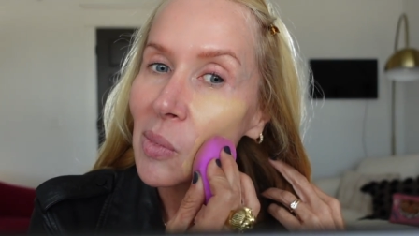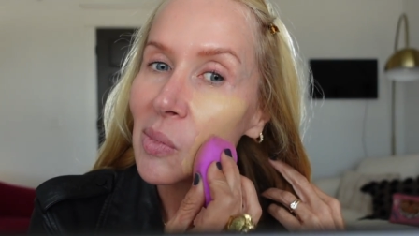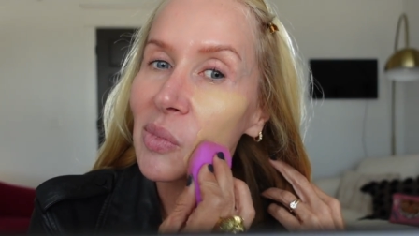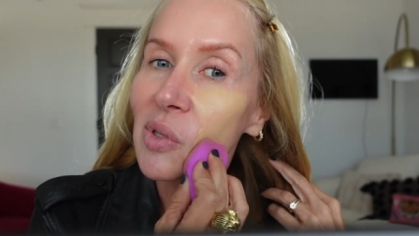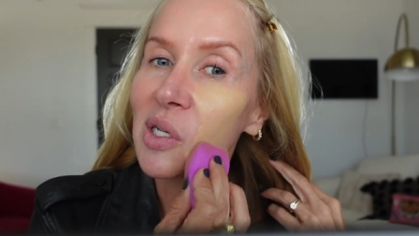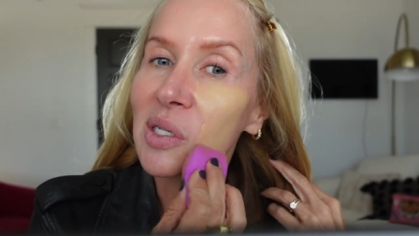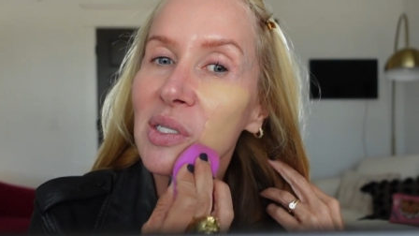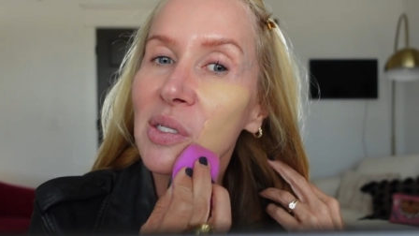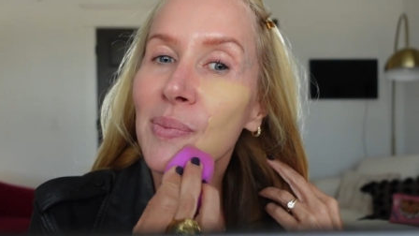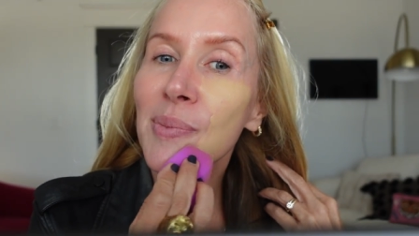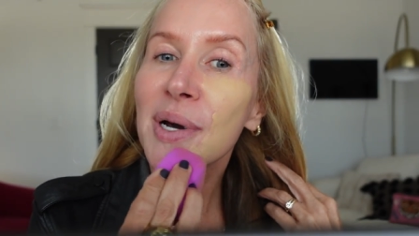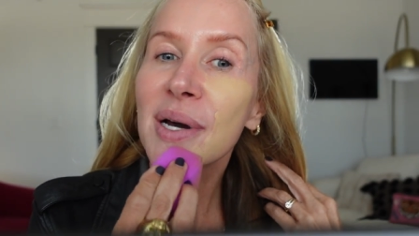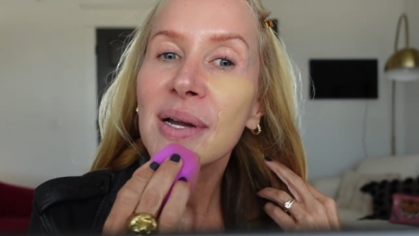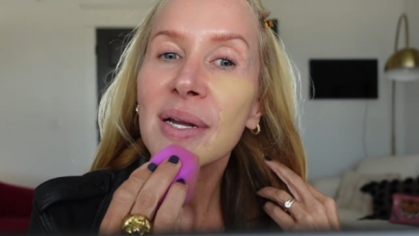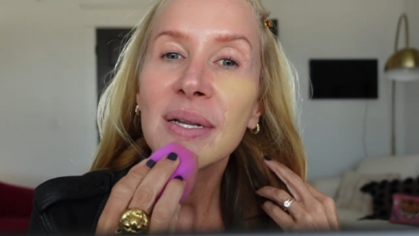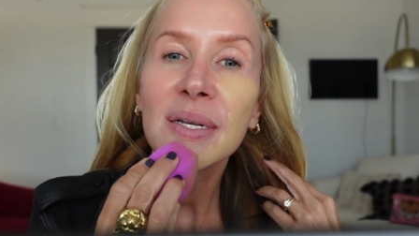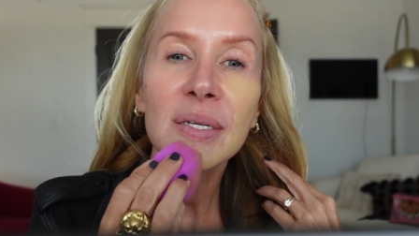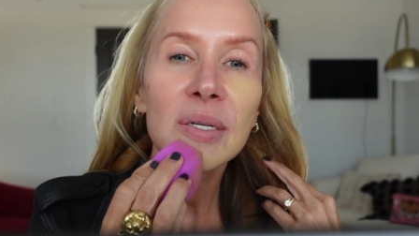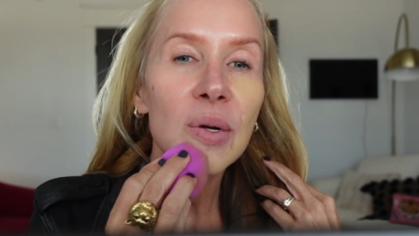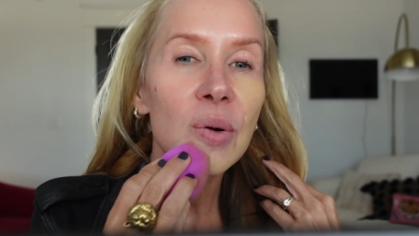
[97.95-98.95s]
the
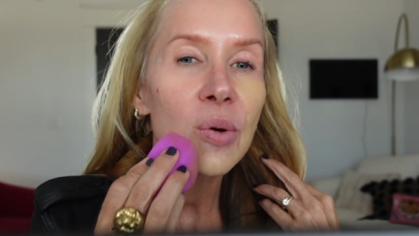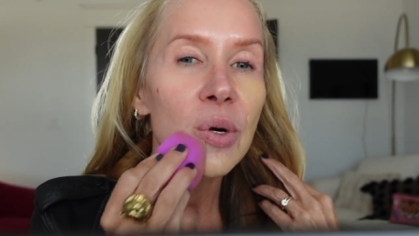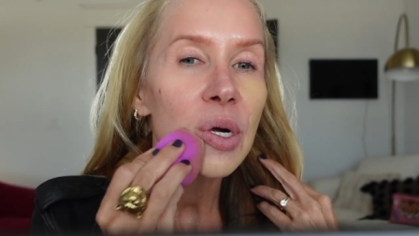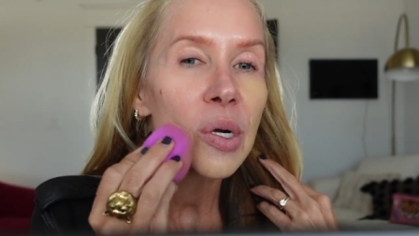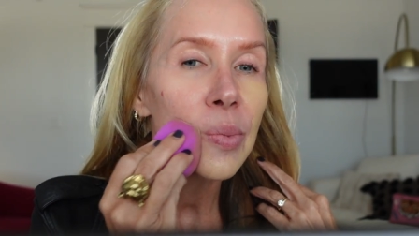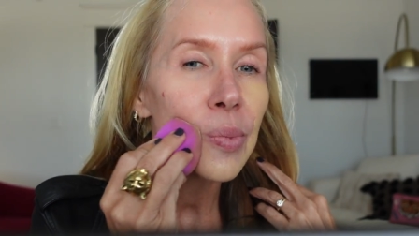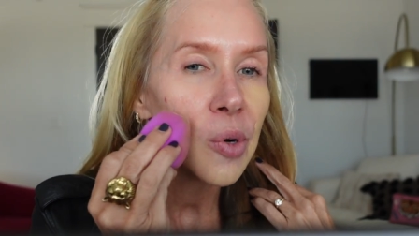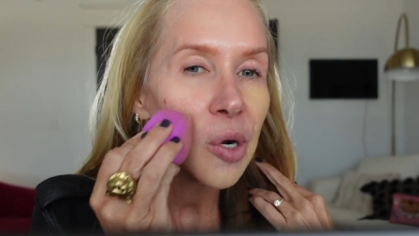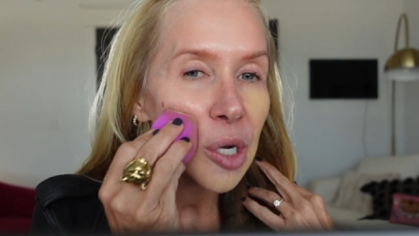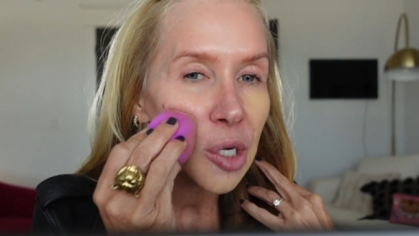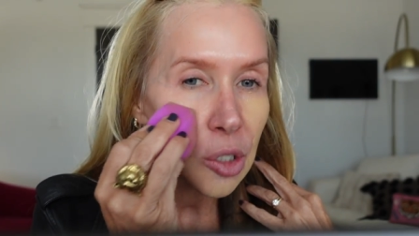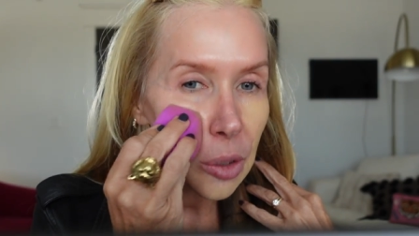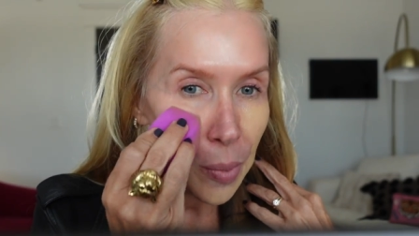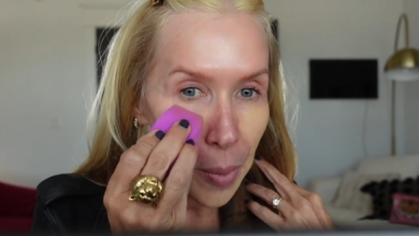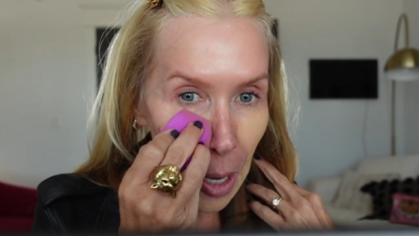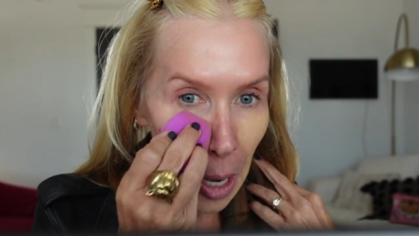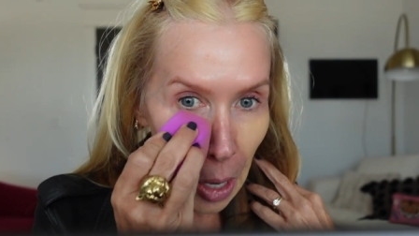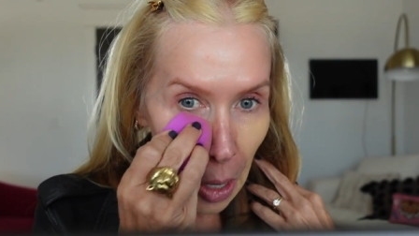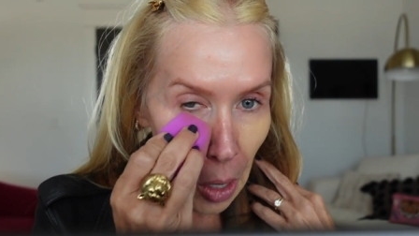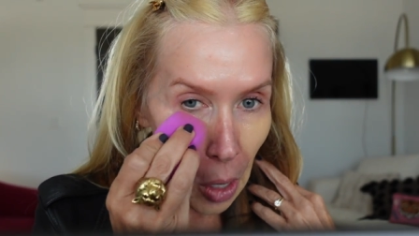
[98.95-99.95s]
sponge or a brush
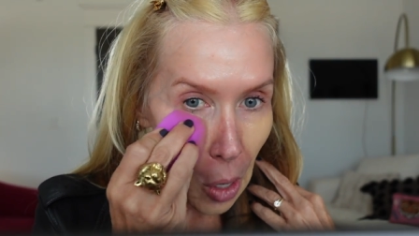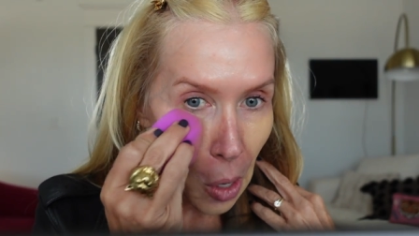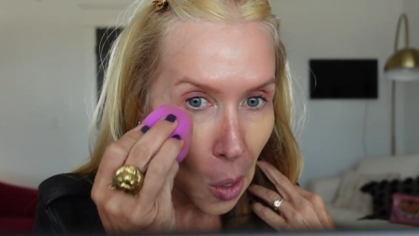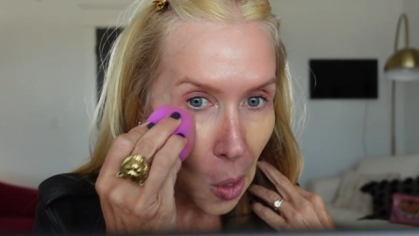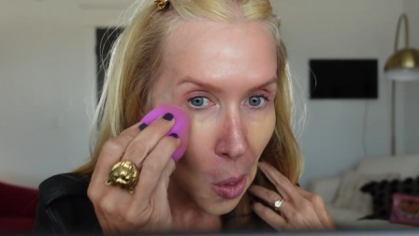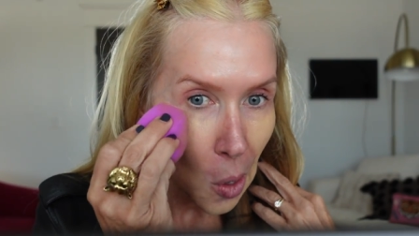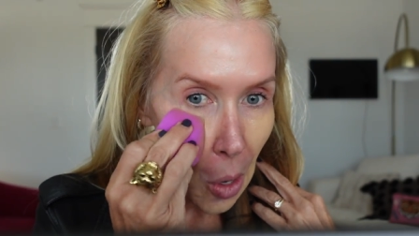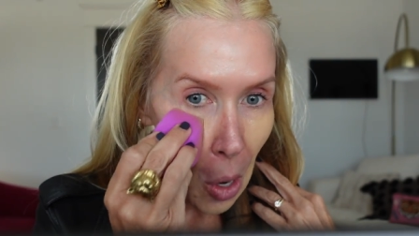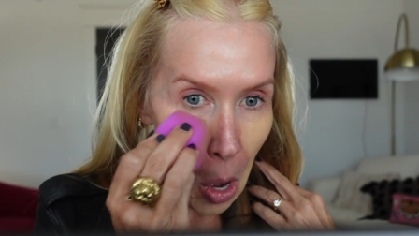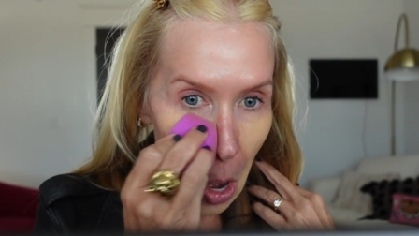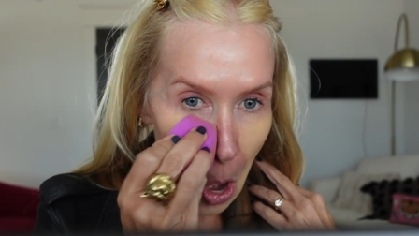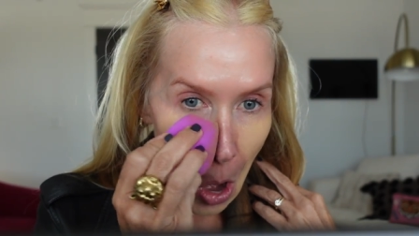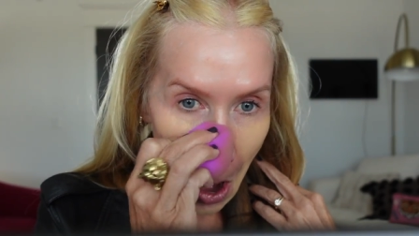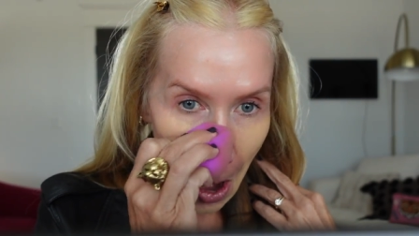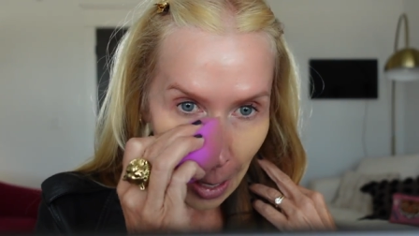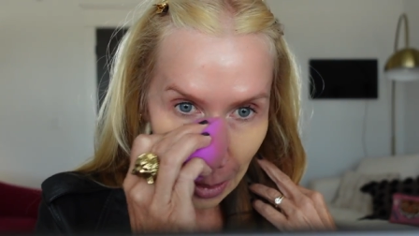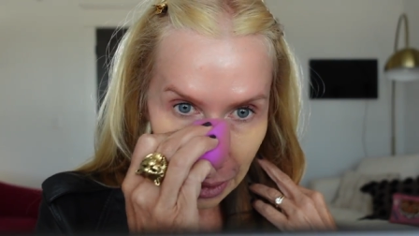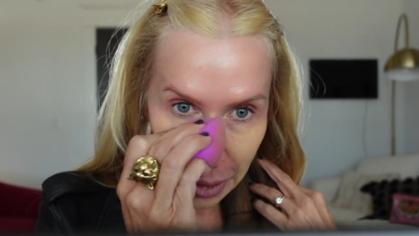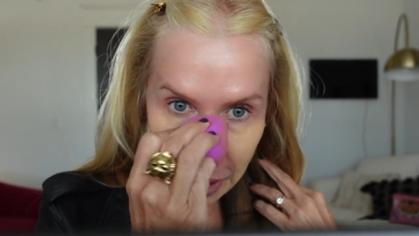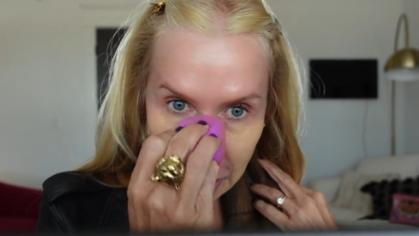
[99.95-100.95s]
better.
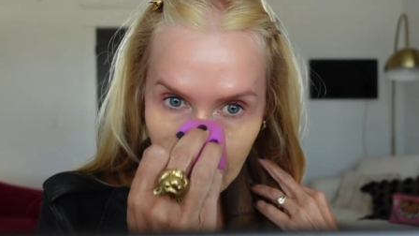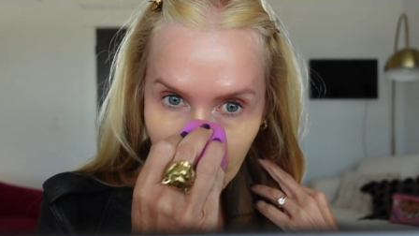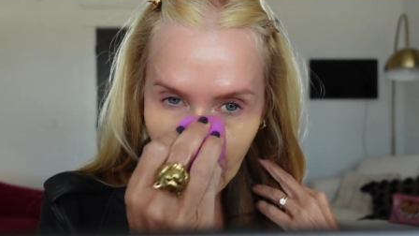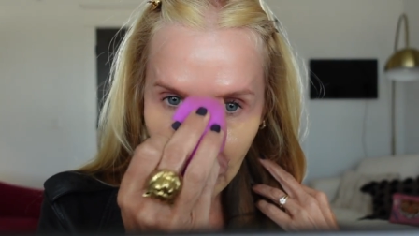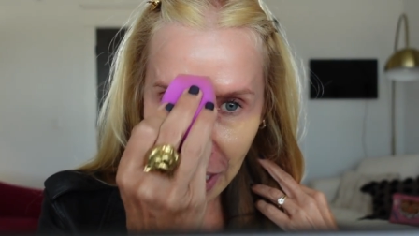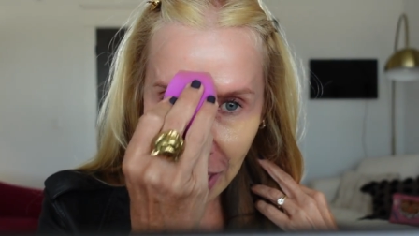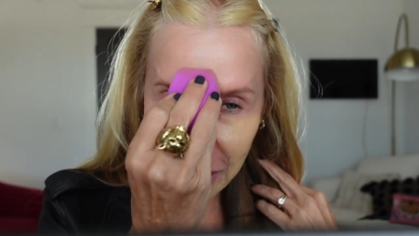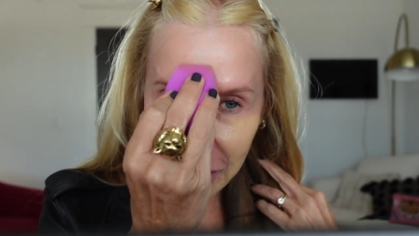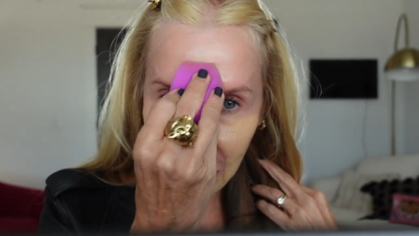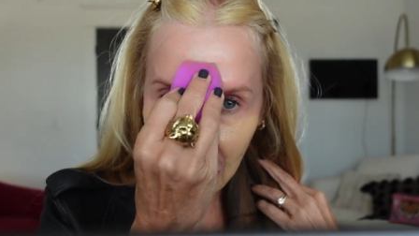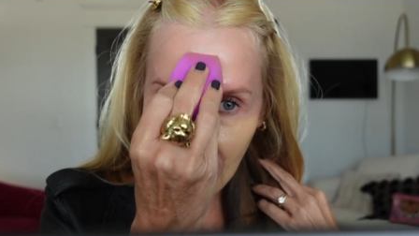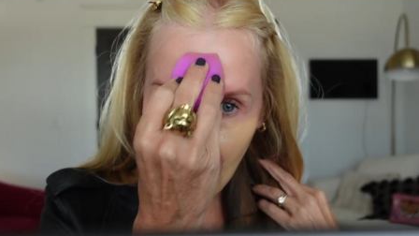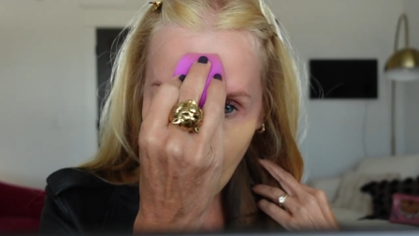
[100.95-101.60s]
Yesterday I did a